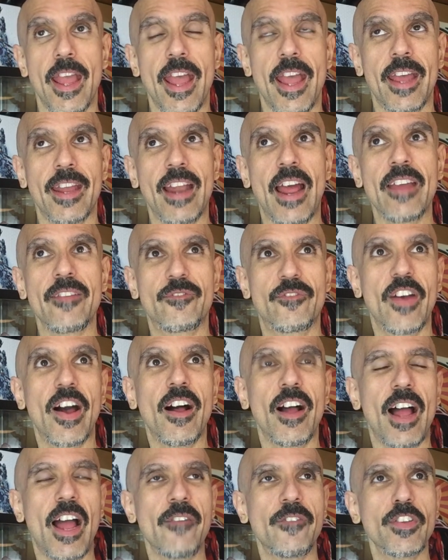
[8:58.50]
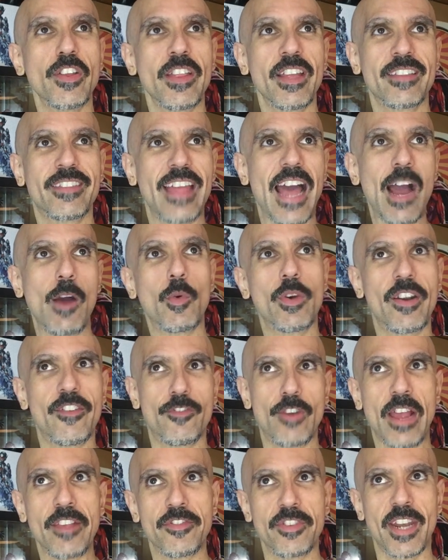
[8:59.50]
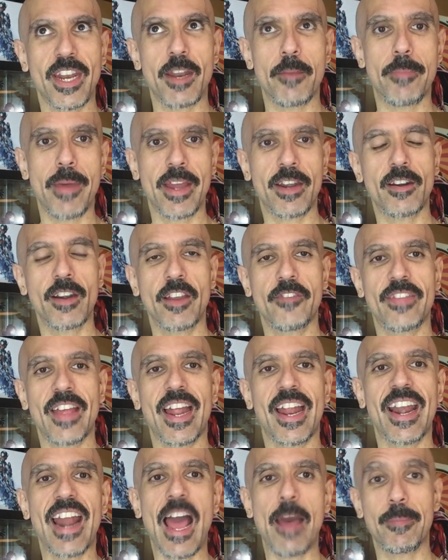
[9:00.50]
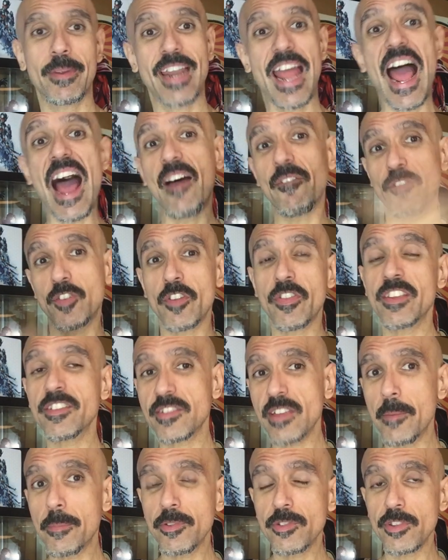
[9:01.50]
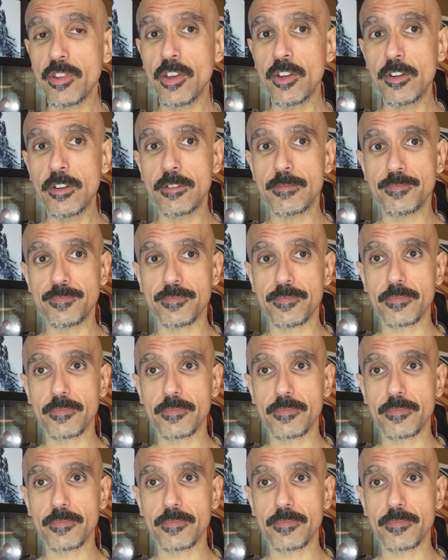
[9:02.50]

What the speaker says: and I feel like that would have resonated better if that had happened after this episode,